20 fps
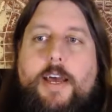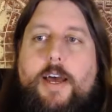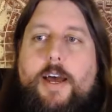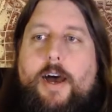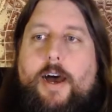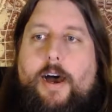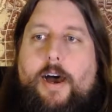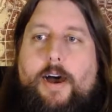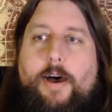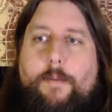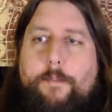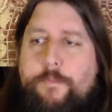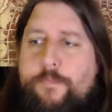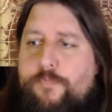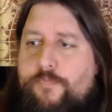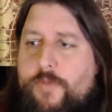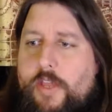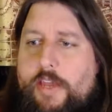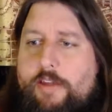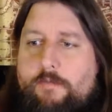Um,
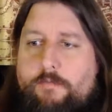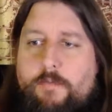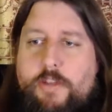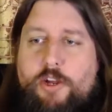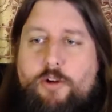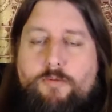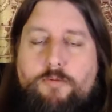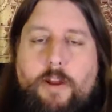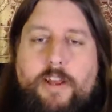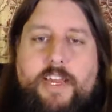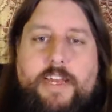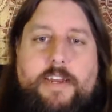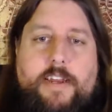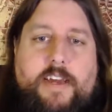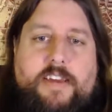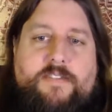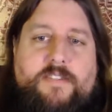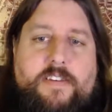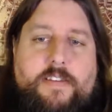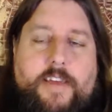and you know
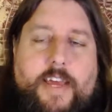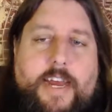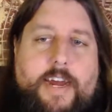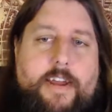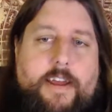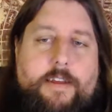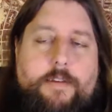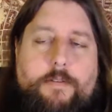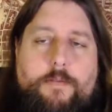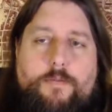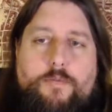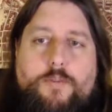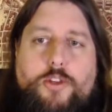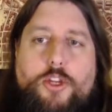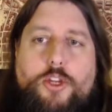recognizing that and